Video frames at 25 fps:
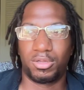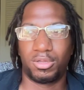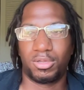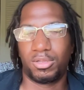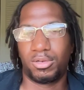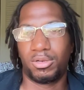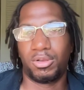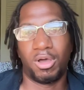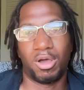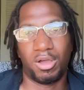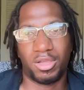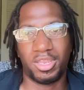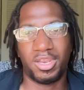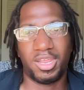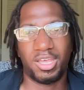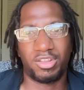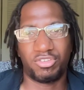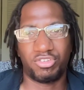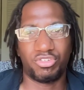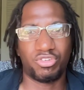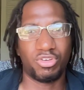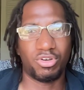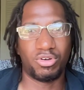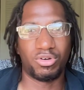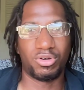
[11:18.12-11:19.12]
knocking at
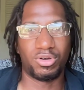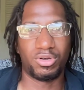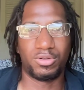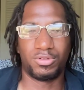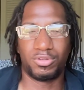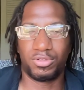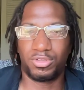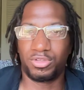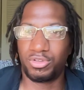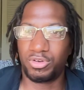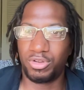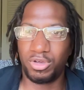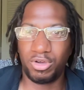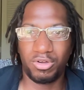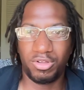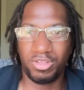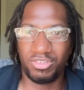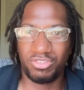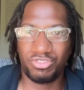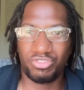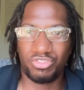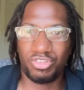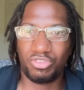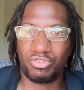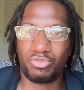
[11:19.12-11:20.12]
your door. You know,
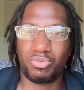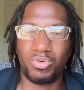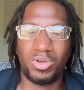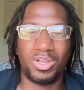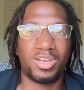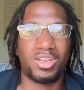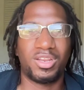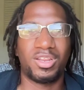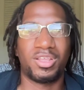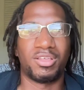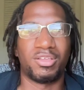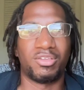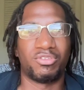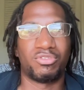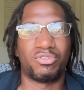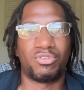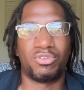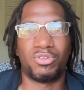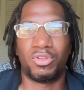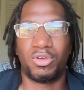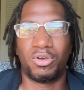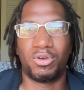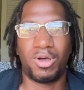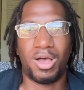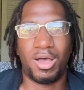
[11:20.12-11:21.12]
it's just what it is. You
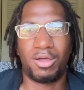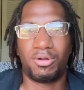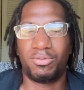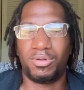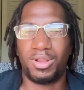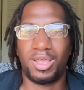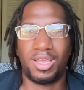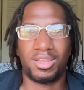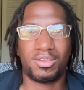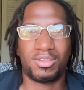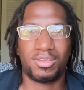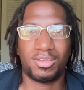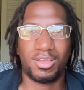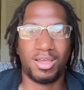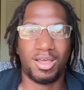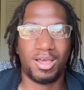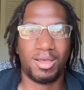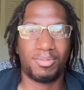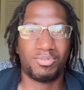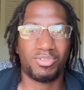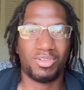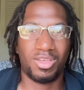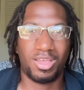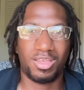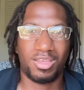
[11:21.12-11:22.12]
know, I don't like the
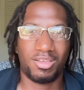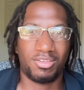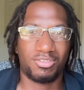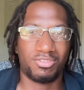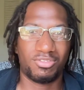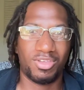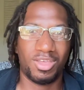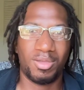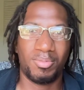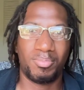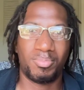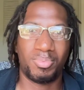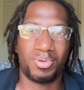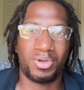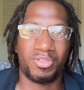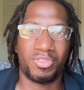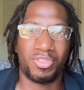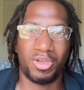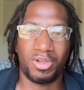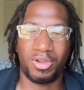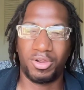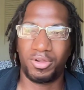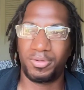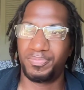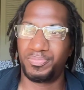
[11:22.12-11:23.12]
cops, like I said, but
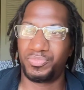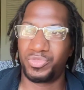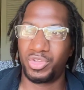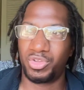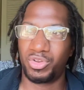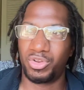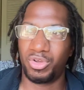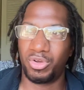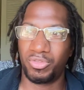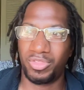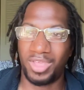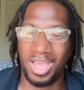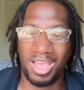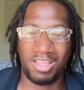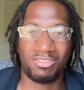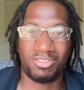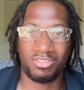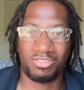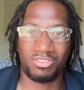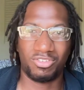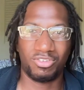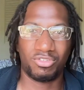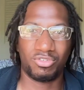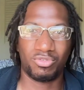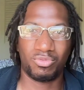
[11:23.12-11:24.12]
that's a
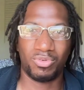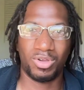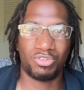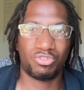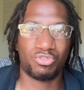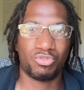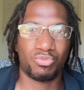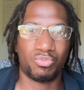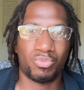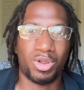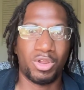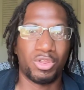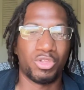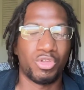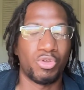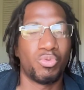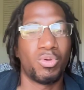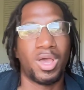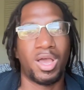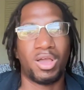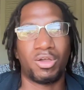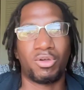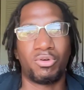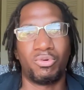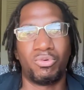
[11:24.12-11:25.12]
situation where you're
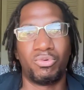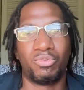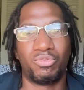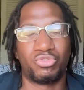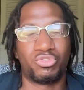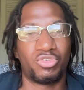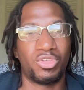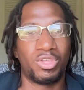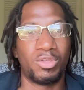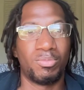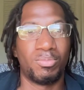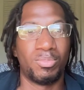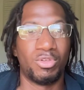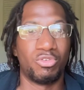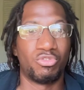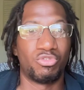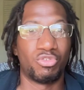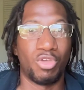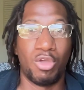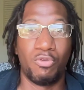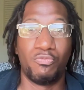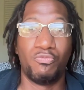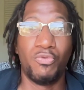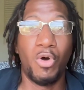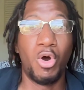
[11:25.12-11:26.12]
not going to see me
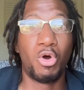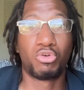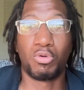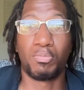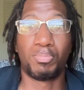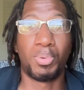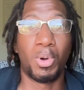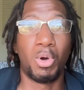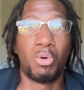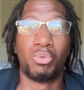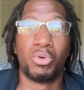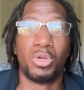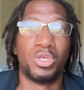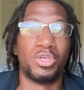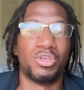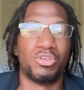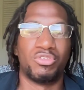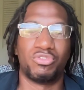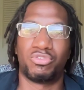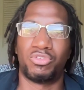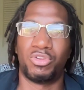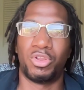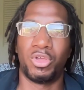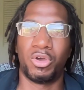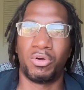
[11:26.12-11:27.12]
say, fuck the
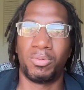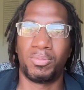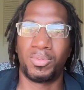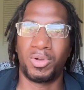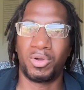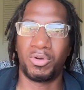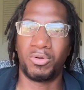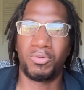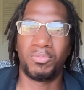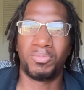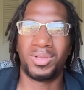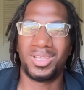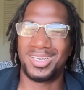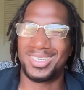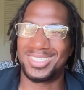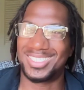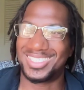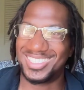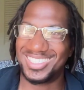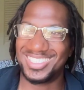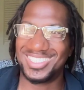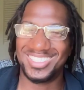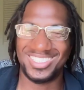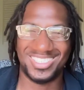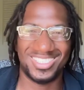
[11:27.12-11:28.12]
police. No, I'm going to be like,
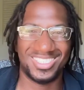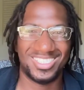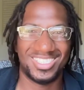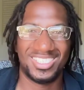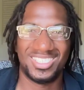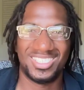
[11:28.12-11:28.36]
hey,